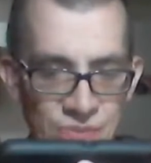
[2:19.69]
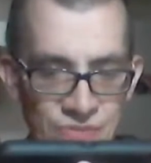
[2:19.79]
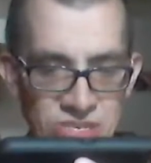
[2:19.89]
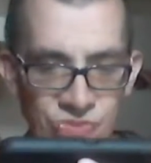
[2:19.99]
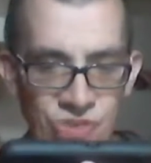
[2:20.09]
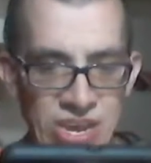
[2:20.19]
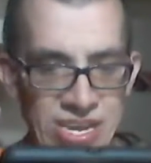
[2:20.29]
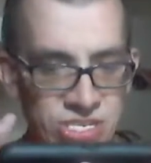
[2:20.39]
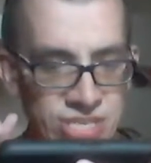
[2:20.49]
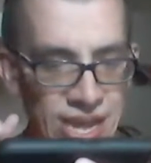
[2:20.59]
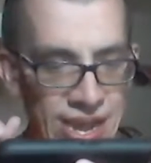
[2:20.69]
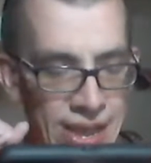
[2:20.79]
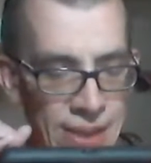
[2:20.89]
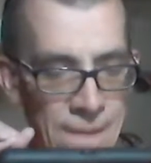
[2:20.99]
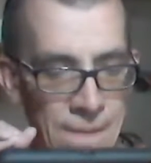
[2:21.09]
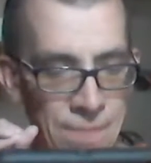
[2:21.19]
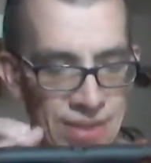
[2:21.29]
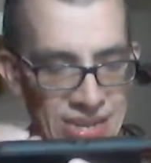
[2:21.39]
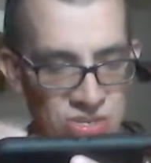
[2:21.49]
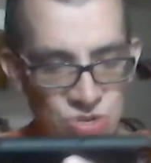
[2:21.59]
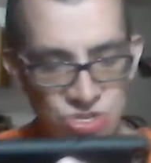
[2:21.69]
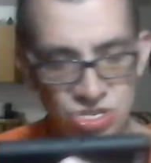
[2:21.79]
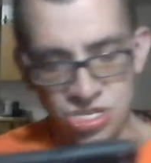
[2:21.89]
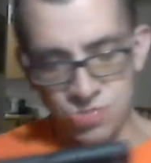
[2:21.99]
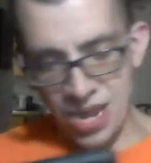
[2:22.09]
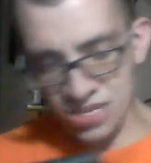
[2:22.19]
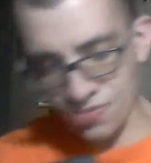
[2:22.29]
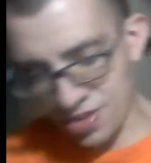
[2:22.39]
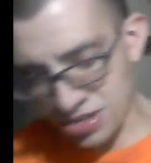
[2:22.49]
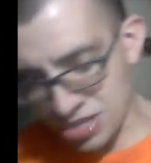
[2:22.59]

reverse Frankenstein and then a twisting splash from the